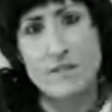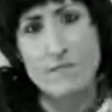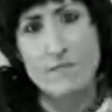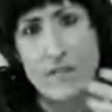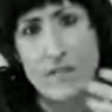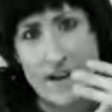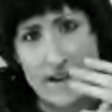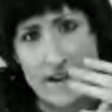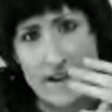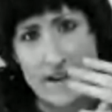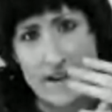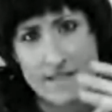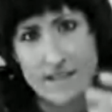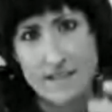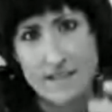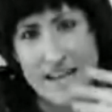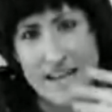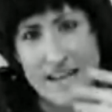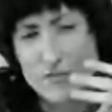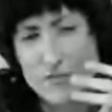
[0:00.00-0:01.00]
the
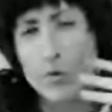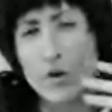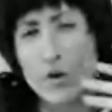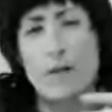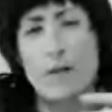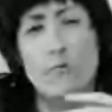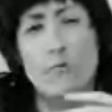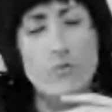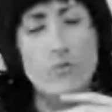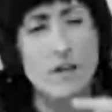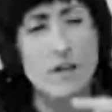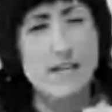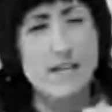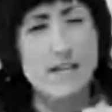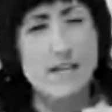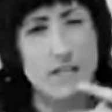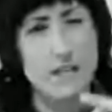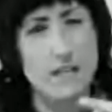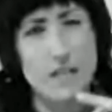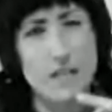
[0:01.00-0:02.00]
fans. That's what I
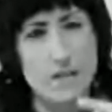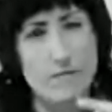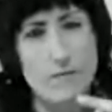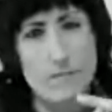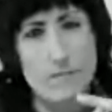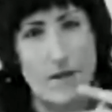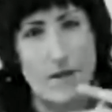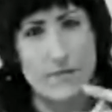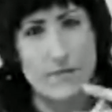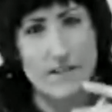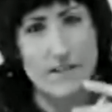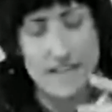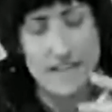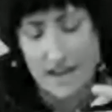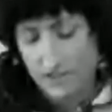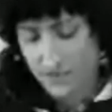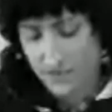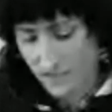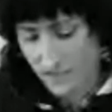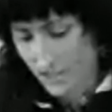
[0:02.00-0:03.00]
really love about the
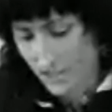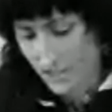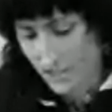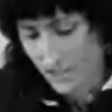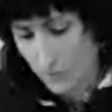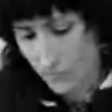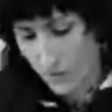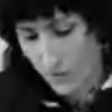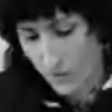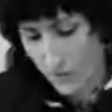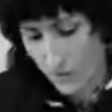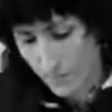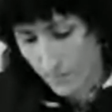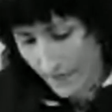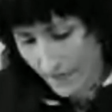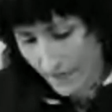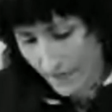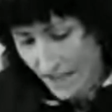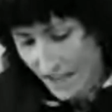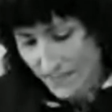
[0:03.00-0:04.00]
gals of
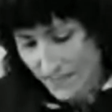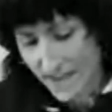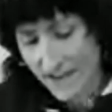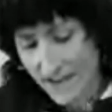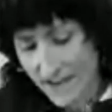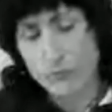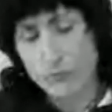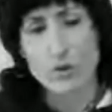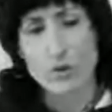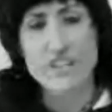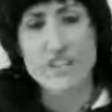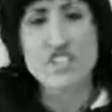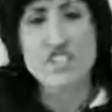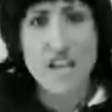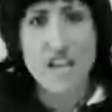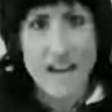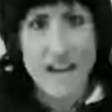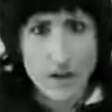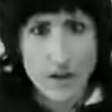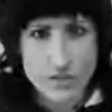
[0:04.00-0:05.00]
WMMA. They reach
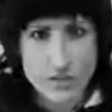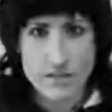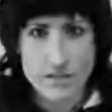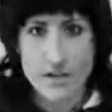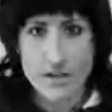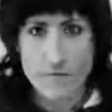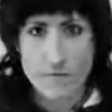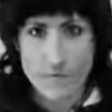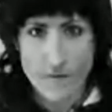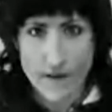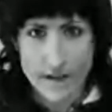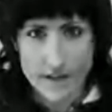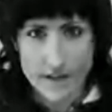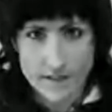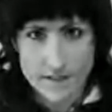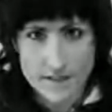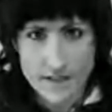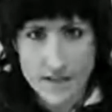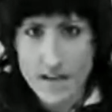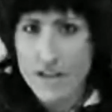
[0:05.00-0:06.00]
out to their
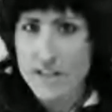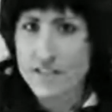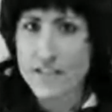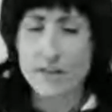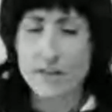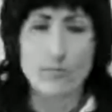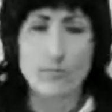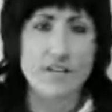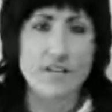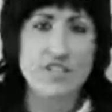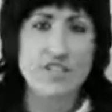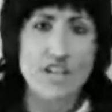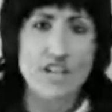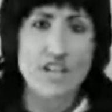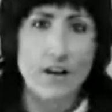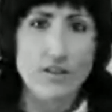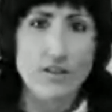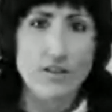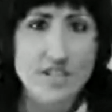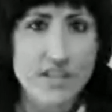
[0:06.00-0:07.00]
fans. They reach
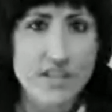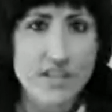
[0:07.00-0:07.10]
out to